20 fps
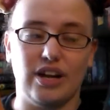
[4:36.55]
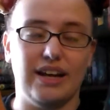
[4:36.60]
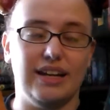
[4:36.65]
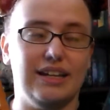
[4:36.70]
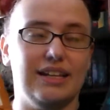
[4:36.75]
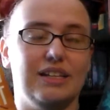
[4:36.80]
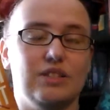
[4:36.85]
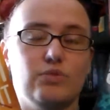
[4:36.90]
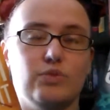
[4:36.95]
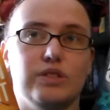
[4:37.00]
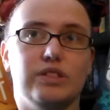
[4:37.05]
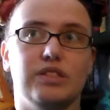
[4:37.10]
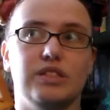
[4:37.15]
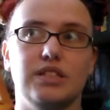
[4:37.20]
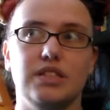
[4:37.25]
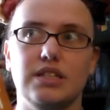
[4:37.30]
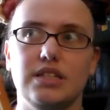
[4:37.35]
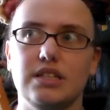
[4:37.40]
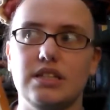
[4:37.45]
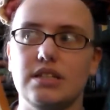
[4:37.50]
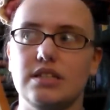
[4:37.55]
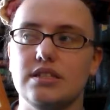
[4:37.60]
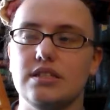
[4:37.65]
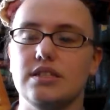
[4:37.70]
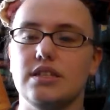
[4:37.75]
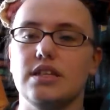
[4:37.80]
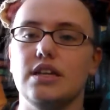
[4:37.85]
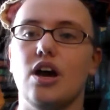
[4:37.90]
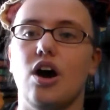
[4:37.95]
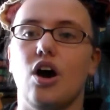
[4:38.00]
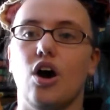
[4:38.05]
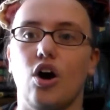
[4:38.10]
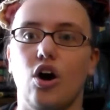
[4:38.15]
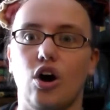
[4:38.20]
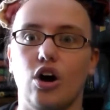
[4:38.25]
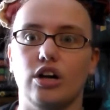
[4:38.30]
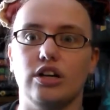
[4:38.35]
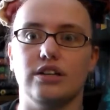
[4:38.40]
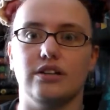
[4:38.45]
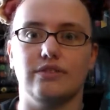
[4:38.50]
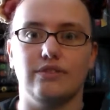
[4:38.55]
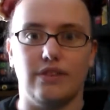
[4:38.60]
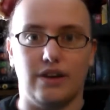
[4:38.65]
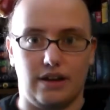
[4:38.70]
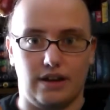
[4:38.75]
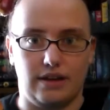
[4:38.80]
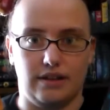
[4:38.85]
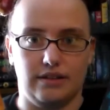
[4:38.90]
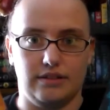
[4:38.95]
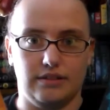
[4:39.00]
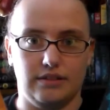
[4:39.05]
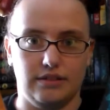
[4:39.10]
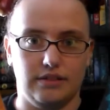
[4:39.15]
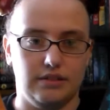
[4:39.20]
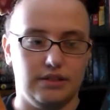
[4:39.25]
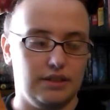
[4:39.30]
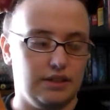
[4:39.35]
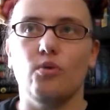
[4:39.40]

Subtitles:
and it is ridiculously hard to find.